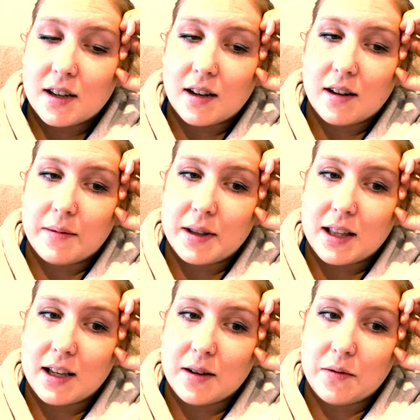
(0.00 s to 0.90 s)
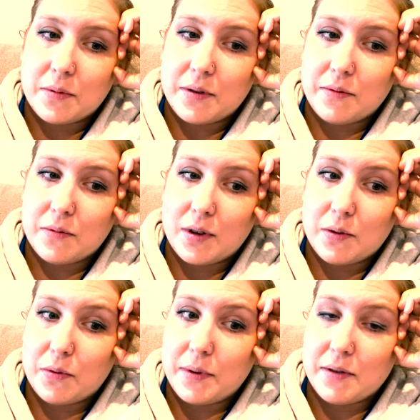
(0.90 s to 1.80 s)
Um, I think it will be it
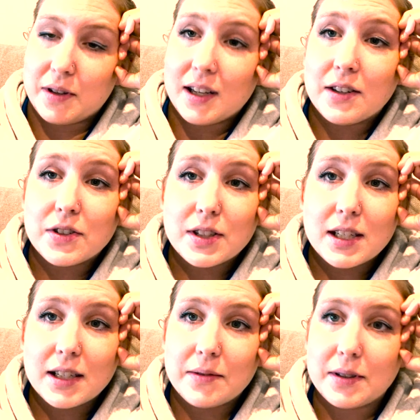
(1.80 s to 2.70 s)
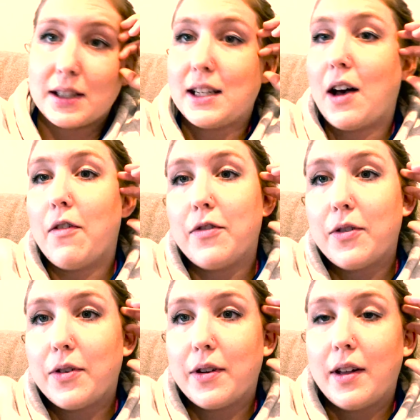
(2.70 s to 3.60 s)
will be really interesting and really
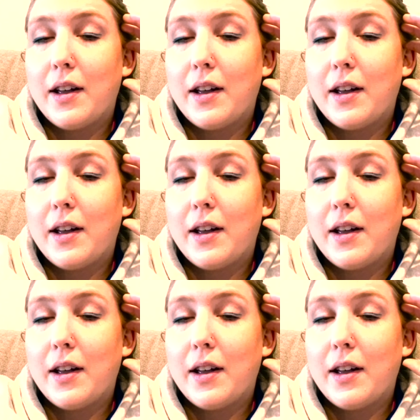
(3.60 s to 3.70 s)
helpful